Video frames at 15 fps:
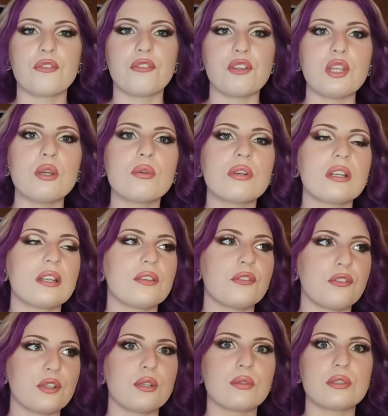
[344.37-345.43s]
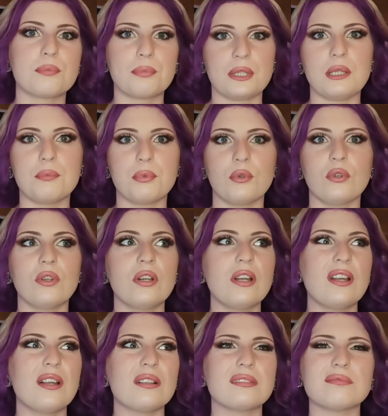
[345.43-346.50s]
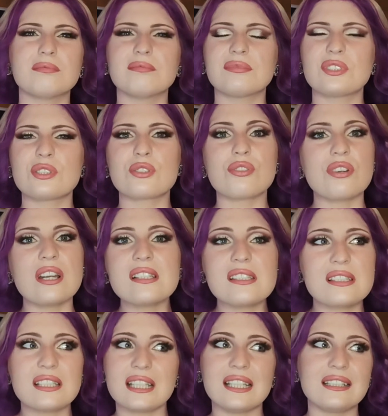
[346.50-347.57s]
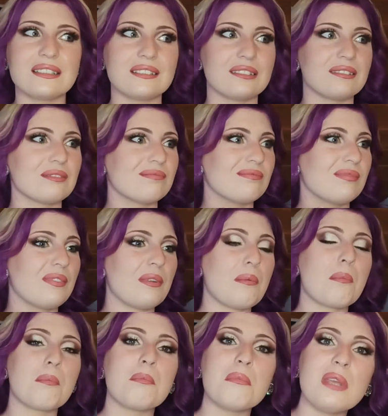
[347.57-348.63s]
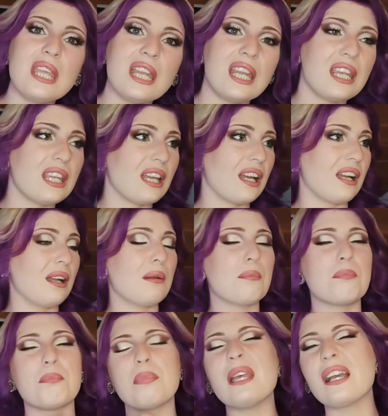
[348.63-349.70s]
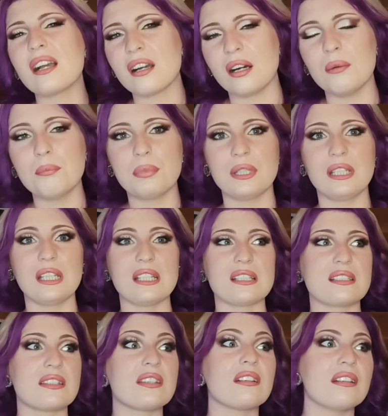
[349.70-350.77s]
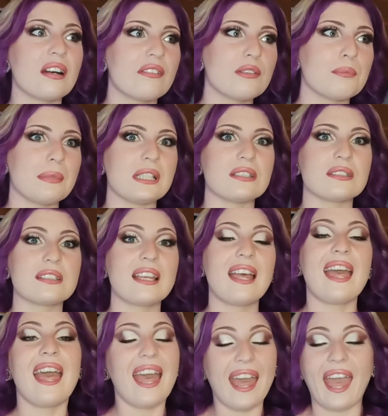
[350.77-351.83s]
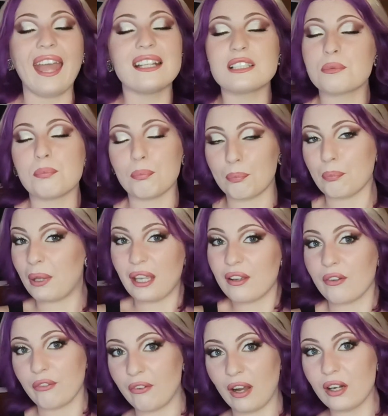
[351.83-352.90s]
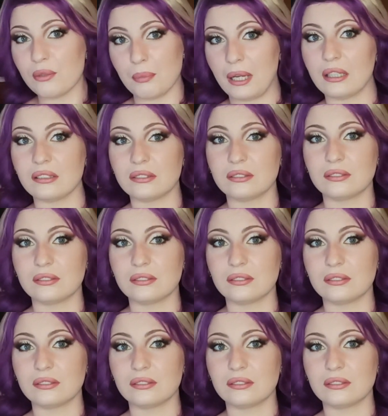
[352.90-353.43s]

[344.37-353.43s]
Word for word: fewer and fewer people trust in media, big companies, the government, and big pharma.